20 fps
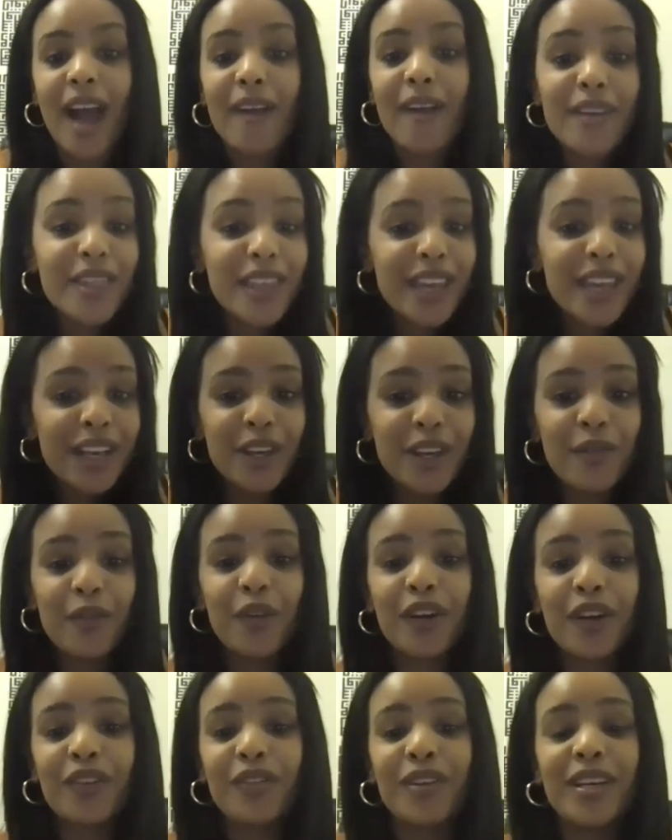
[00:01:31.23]
Eva, thank you
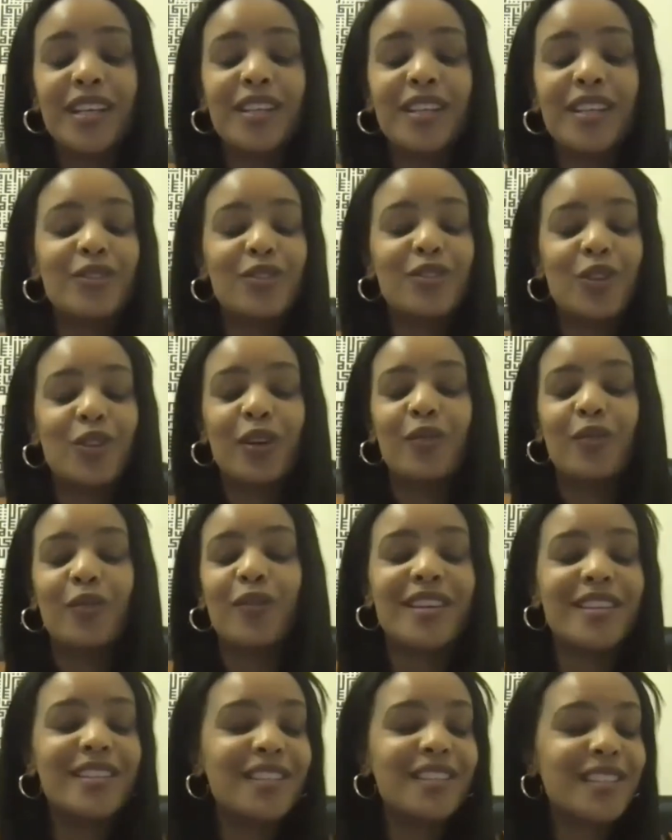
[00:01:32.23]
for agreeing to join
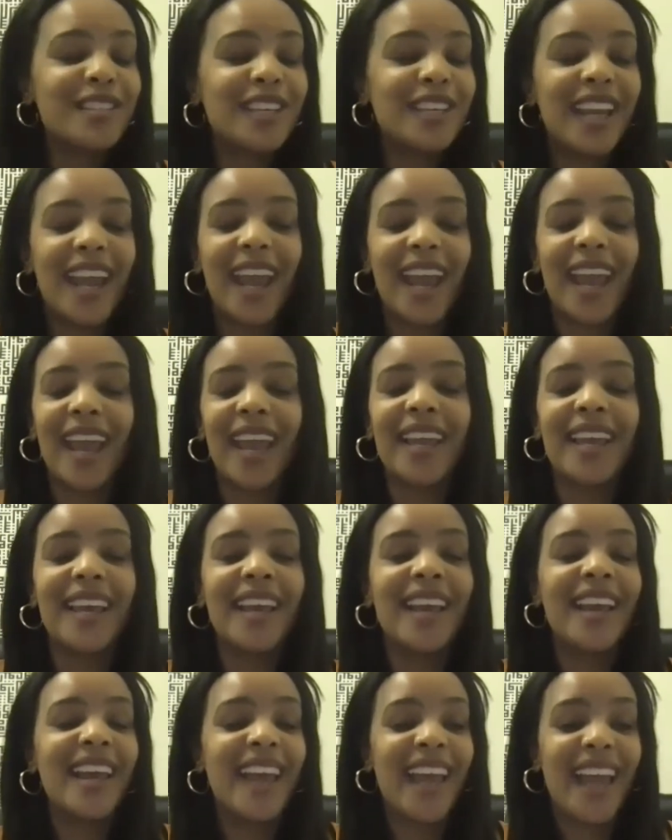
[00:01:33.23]
with us today.